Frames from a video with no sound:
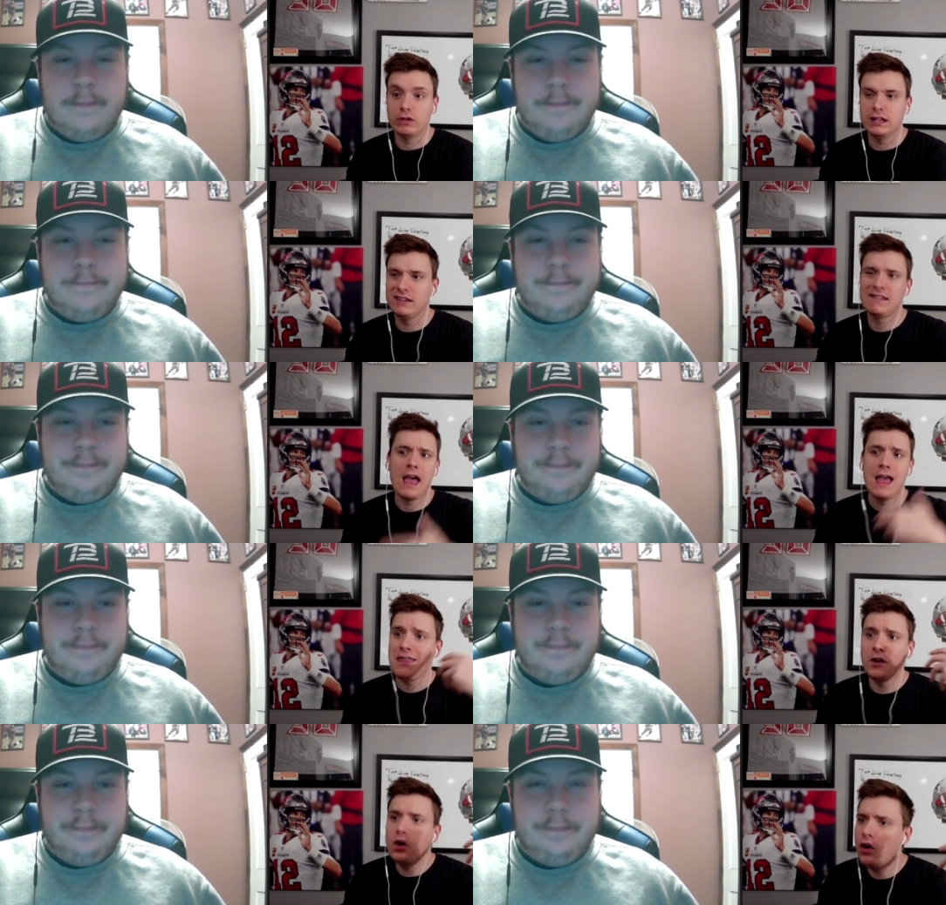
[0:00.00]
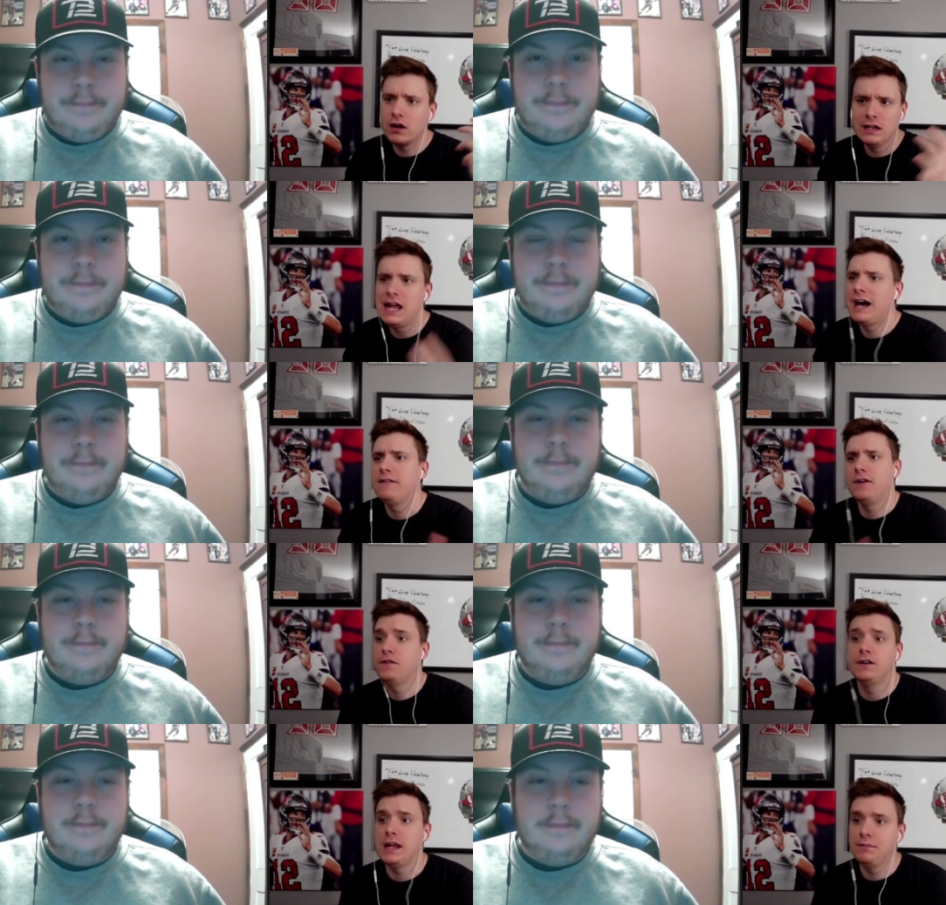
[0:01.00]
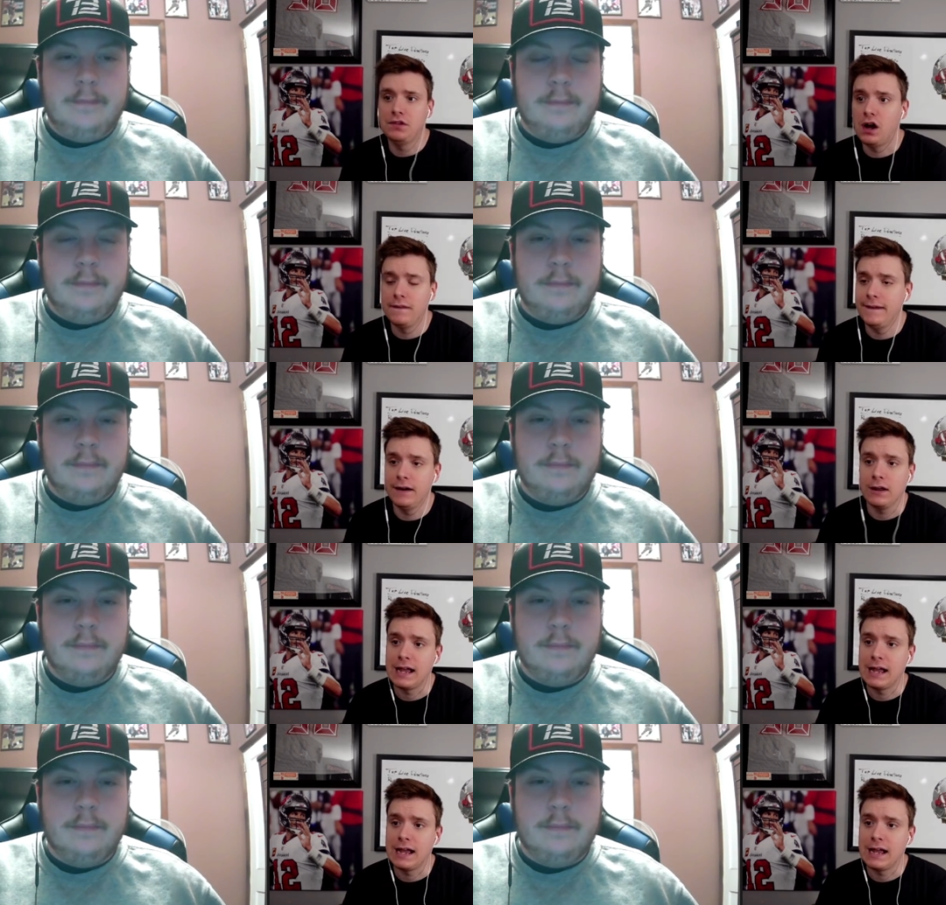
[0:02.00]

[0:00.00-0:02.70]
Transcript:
Speaker 1: injury list. There are a lot of other names on there.